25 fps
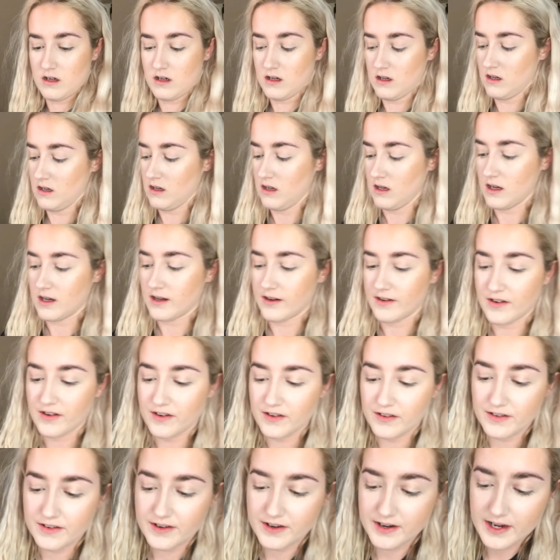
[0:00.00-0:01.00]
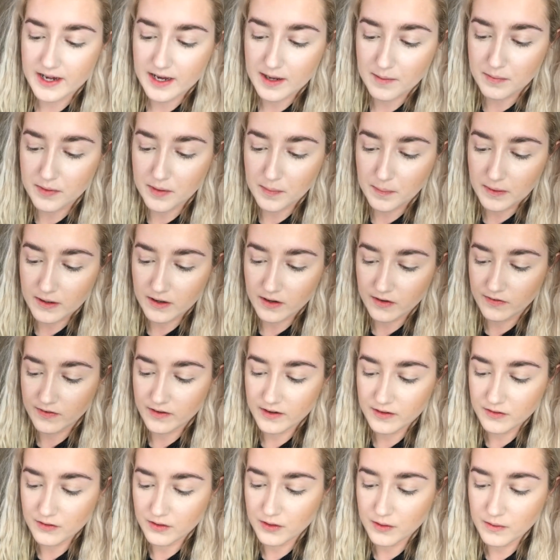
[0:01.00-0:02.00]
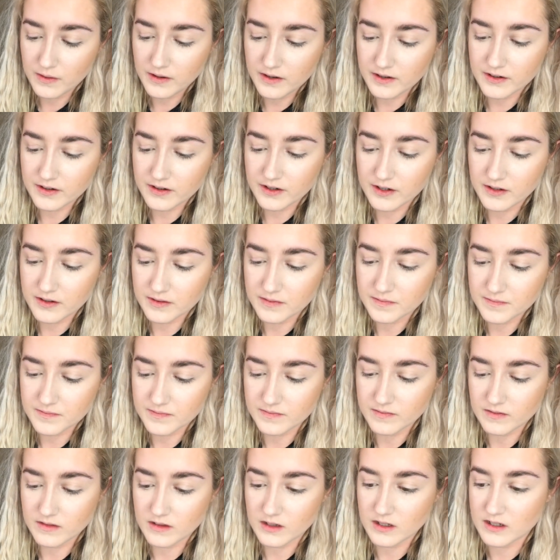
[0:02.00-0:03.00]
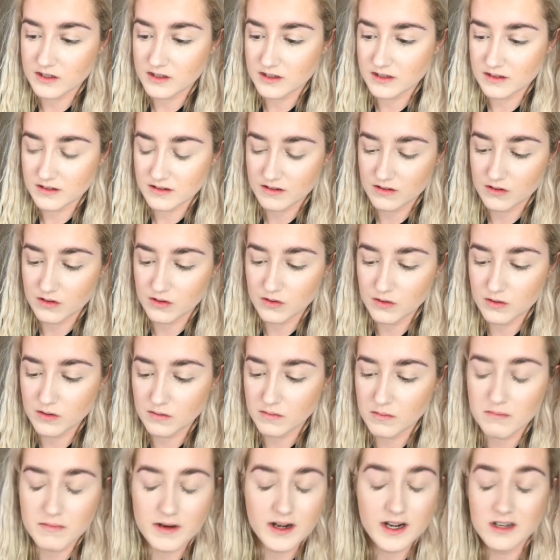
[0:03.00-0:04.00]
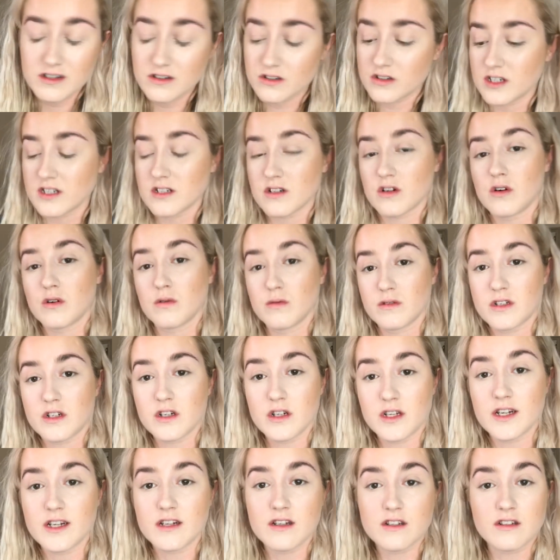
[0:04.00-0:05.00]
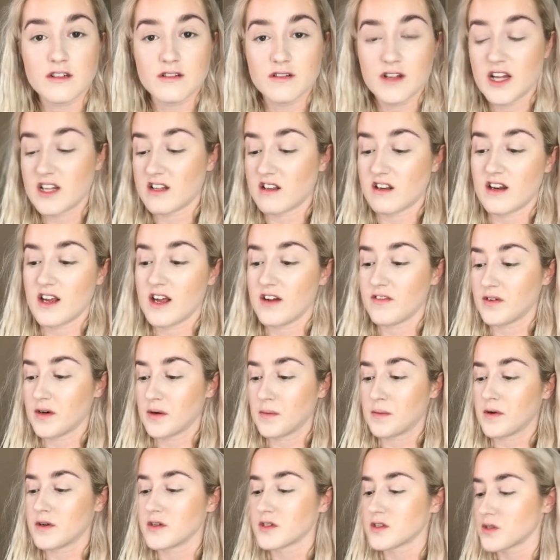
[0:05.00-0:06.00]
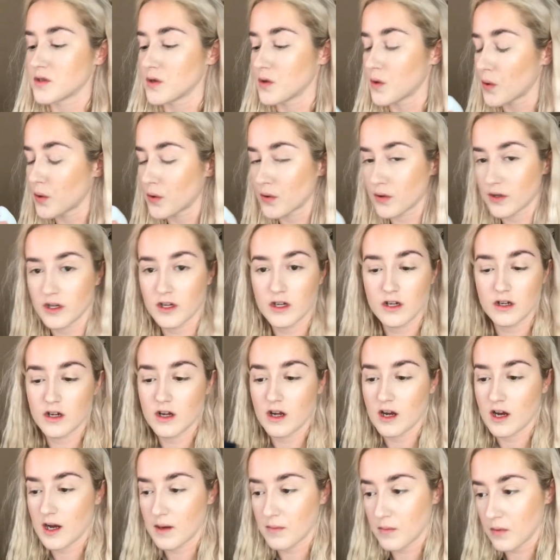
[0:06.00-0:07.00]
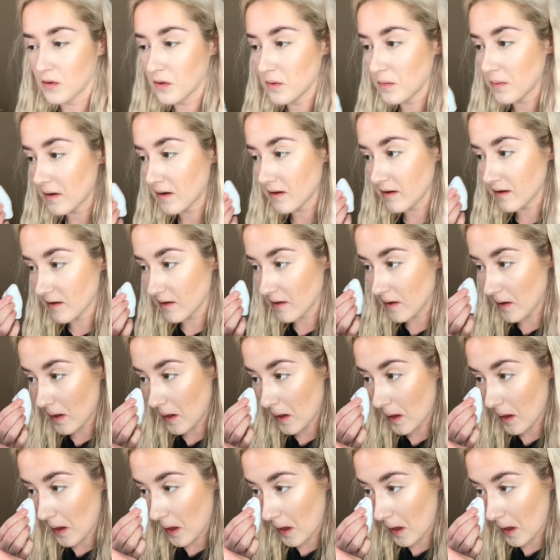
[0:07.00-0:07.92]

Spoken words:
and dab the puff into it. Let's hope my under eyes always crease. It's inevitable, so I'm hoping that.